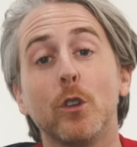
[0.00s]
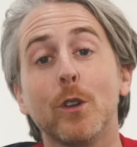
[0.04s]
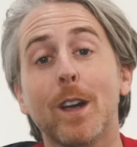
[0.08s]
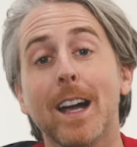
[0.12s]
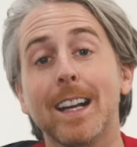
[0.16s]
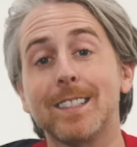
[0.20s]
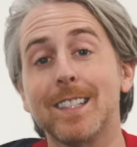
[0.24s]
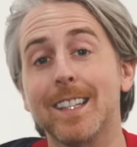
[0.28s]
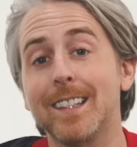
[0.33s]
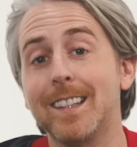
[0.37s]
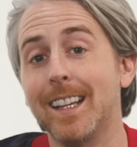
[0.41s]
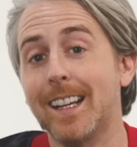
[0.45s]
You
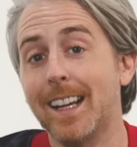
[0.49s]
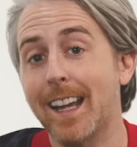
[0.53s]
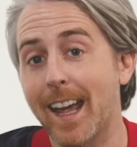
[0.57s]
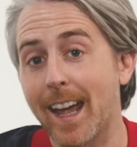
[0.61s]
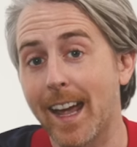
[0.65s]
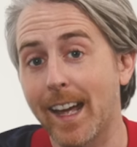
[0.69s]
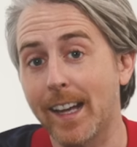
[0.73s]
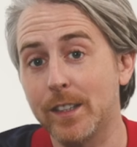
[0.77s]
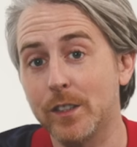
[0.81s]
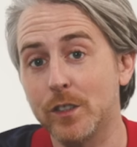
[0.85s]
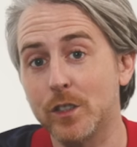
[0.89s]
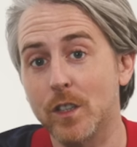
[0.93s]
guys had the
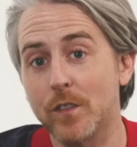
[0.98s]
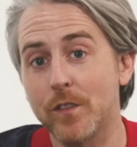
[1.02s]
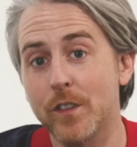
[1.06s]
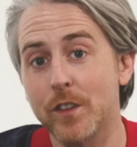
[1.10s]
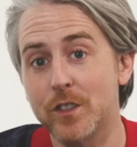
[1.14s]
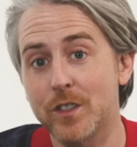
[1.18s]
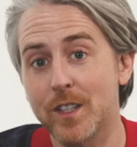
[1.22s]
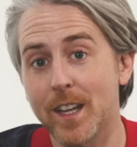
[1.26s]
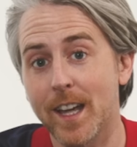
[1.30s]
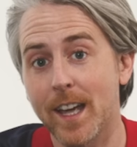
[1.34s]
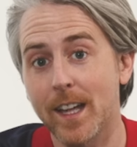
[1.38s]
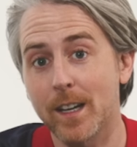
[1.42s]
cans of the
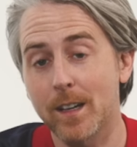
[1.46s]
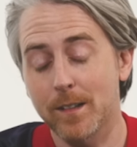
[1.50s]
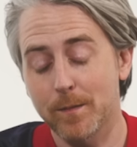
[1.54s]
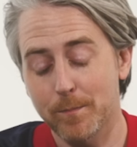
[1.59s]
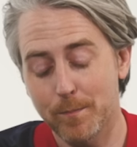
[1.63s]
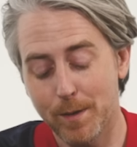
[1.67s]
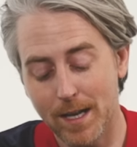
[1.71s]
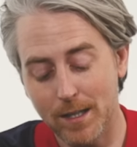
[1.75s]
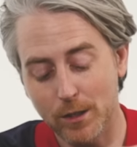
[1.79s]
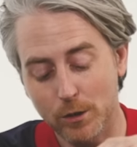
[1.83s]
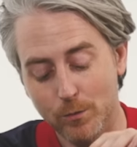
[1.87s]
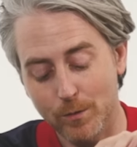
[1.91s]
San
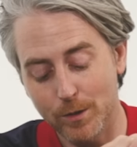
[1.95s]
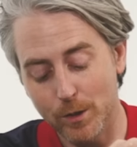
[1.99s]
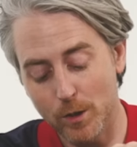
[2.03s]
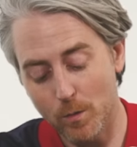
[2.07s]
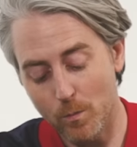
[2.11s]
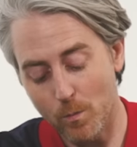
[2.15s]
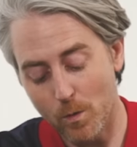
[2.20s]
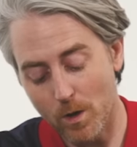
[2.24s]
Pellegrino